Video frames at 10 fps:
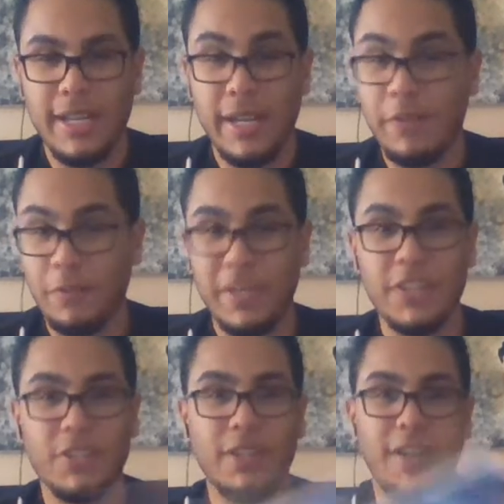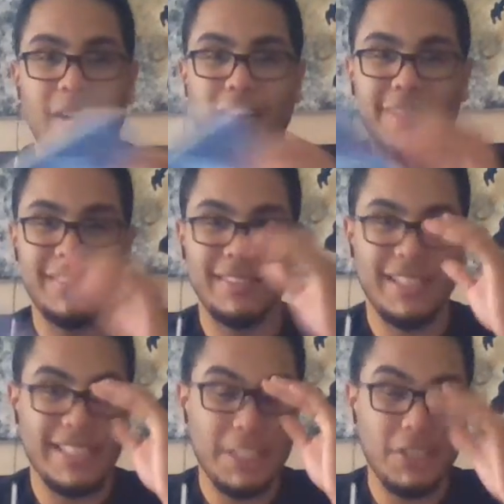information on
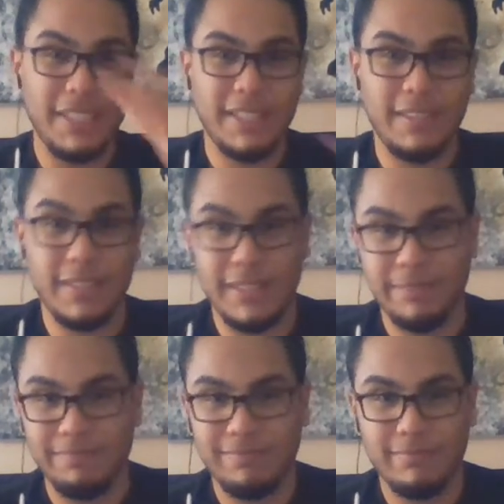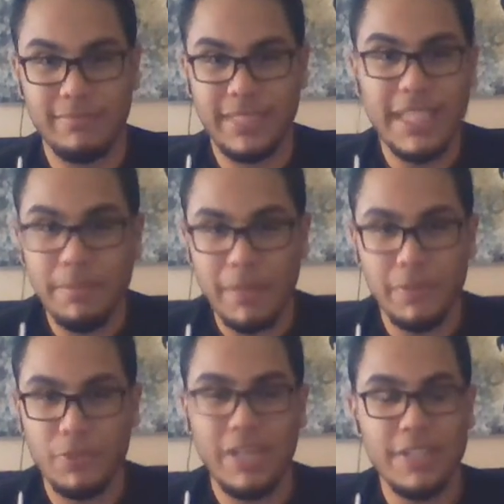essentially the team members, right?